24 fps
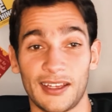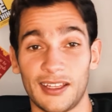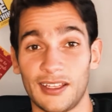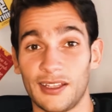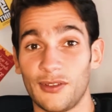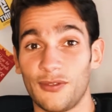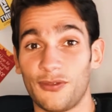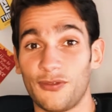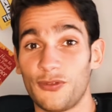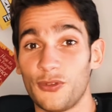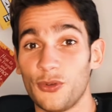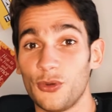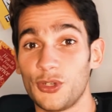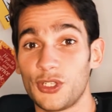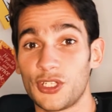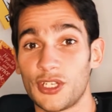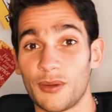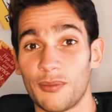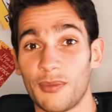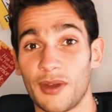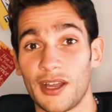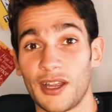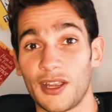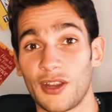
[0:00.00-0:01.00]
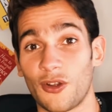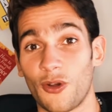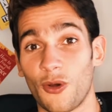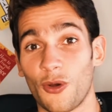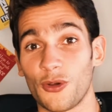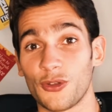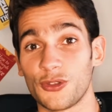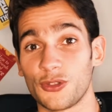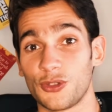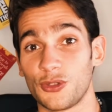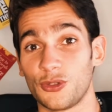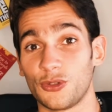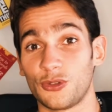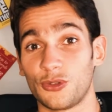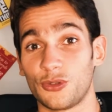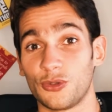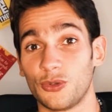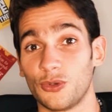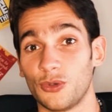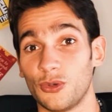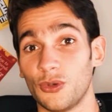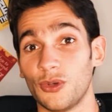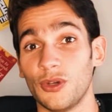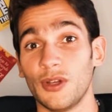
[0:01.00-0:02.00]
in the future might cause you
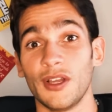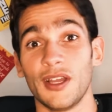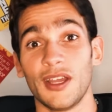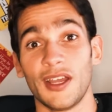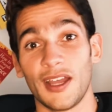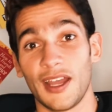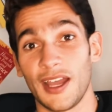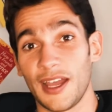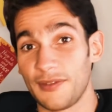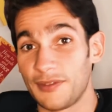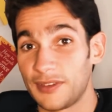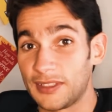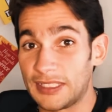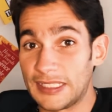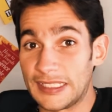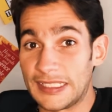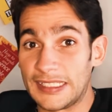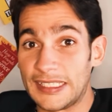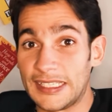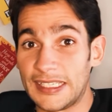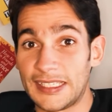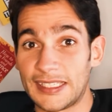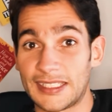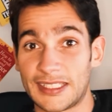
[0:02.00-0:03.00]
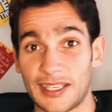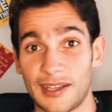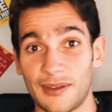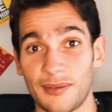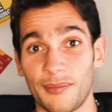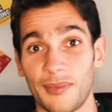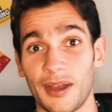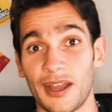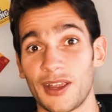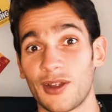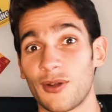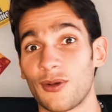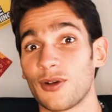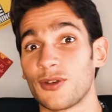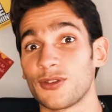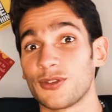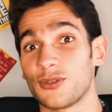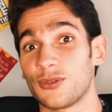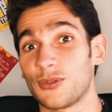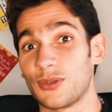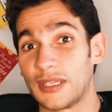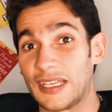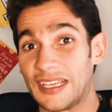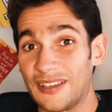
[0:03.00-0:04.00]
to have a disease, that might cause you
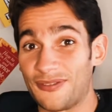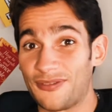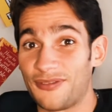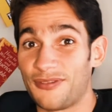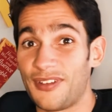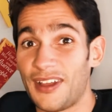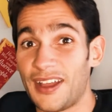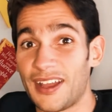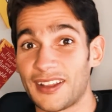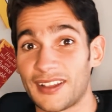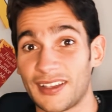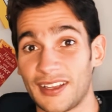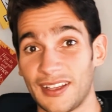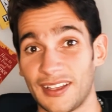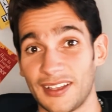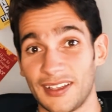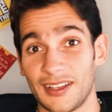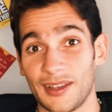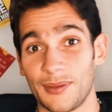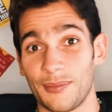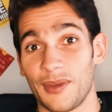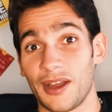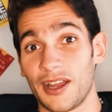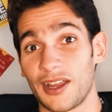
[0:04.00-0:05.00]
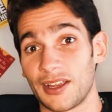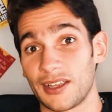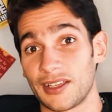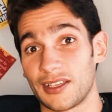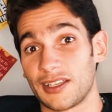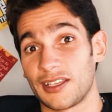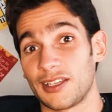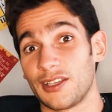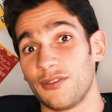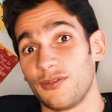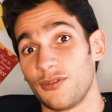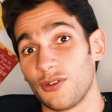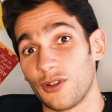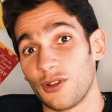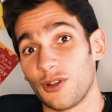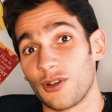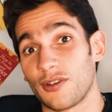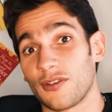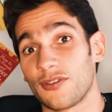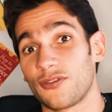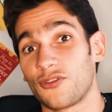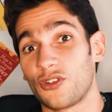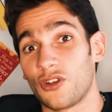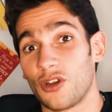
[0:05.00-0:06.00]
to get fat, and that might give you a lot
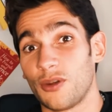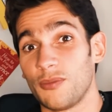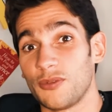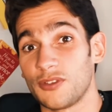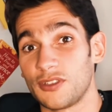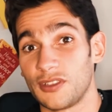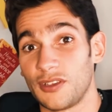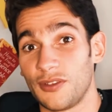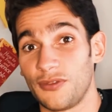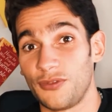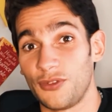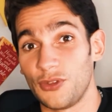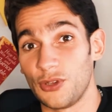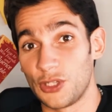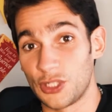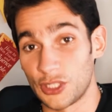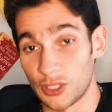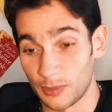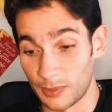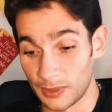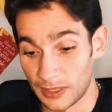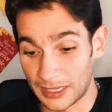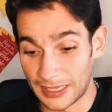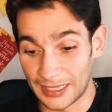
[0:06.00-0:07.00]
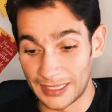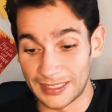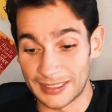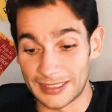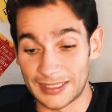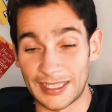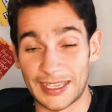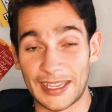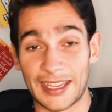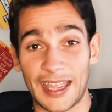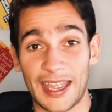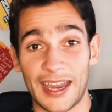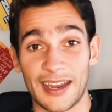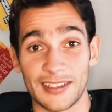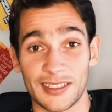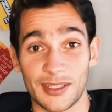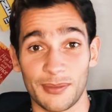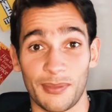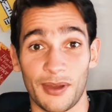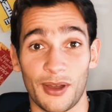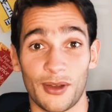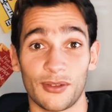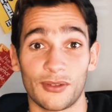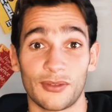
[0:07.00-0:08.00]
of troubles in the future, because it cares
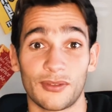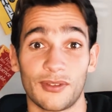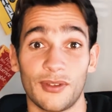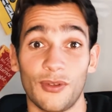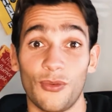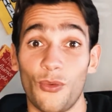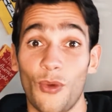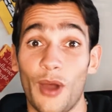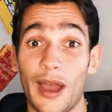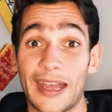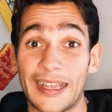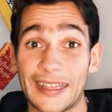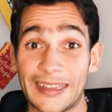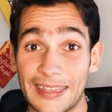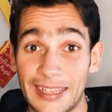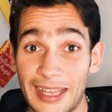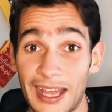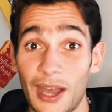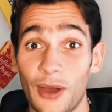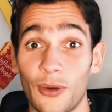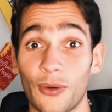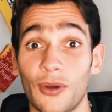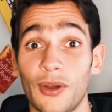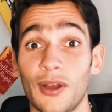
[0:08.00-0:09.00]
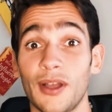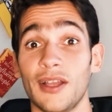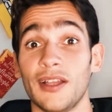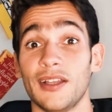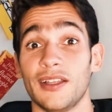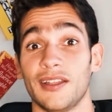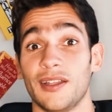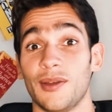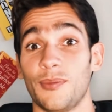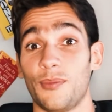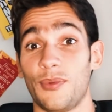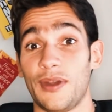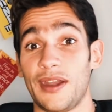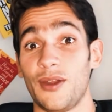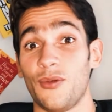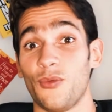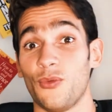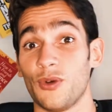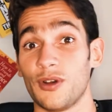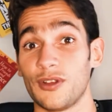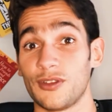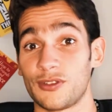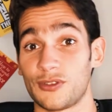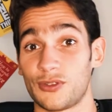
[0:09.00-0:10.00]
about the right now. The brain
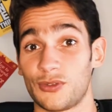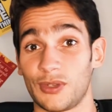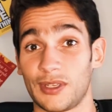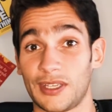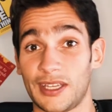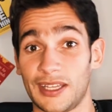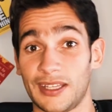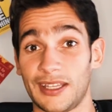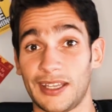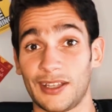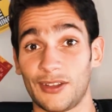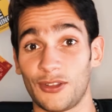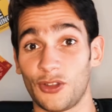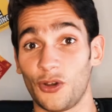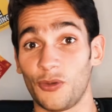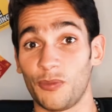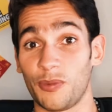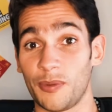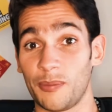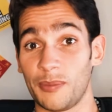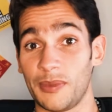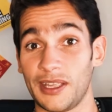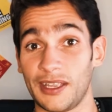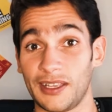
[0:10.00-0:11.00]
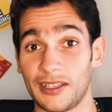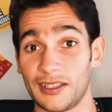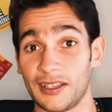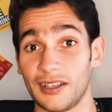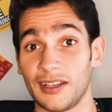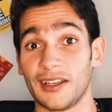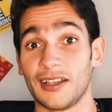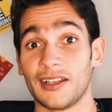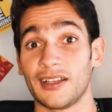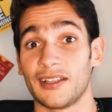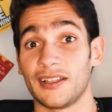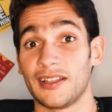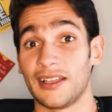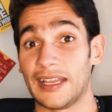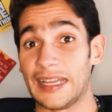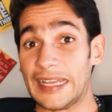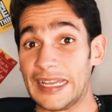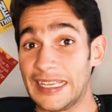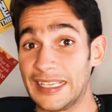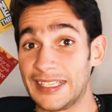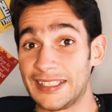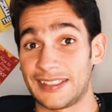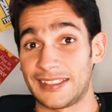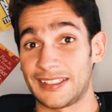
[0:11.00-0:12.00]
wants to get that dopamine, that
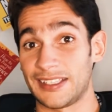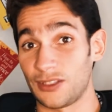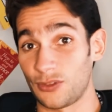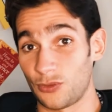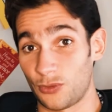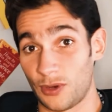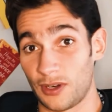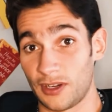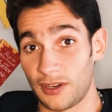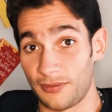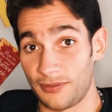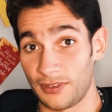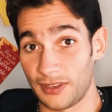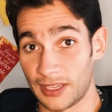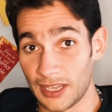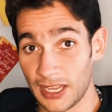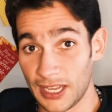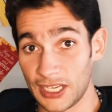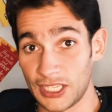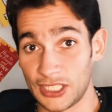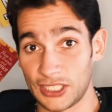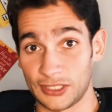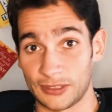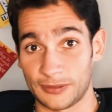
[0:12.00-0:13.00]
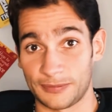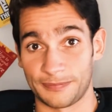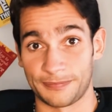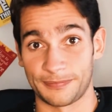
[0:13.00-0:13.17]
instant gratification.